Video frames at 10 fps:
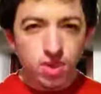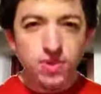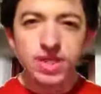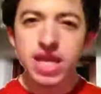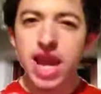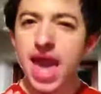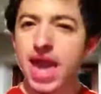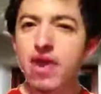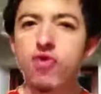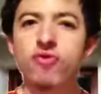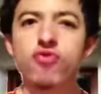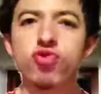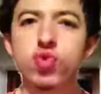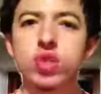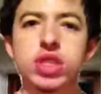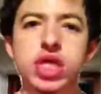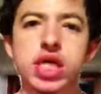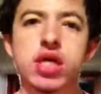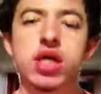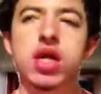this layer of
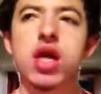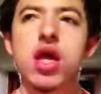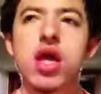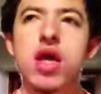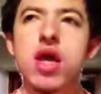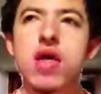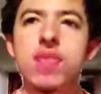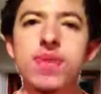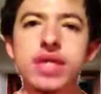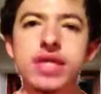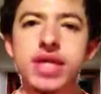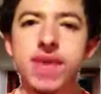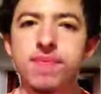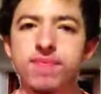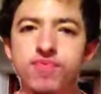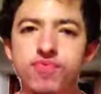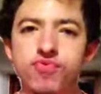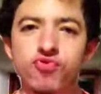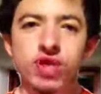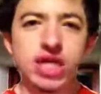cruelty and this
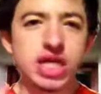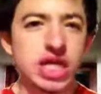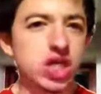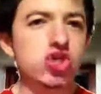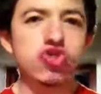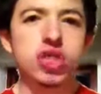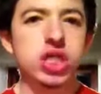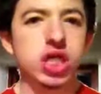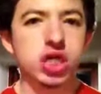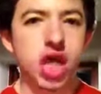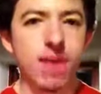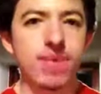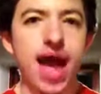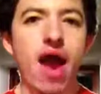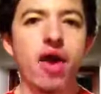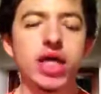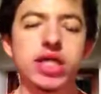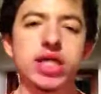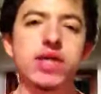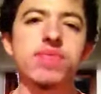really interesting type
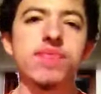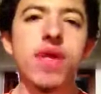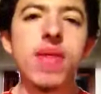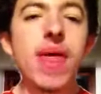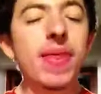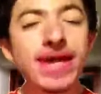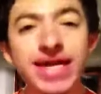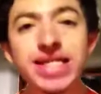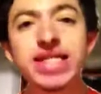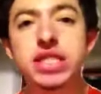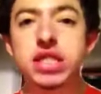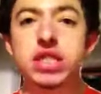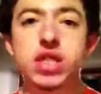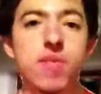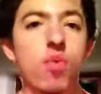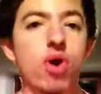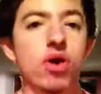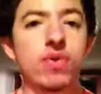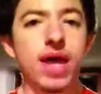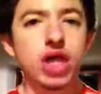character, that there is still
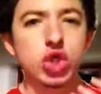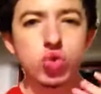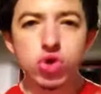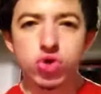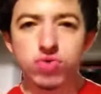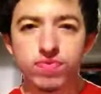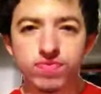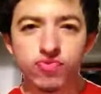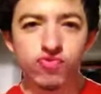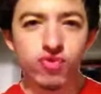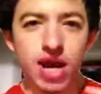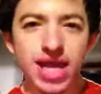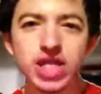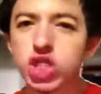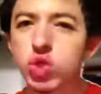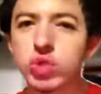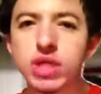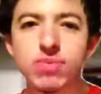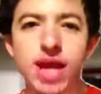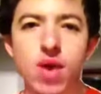someone that you can relate to
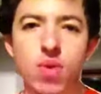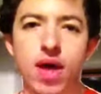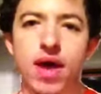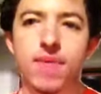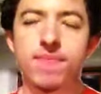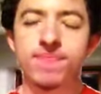deep down there.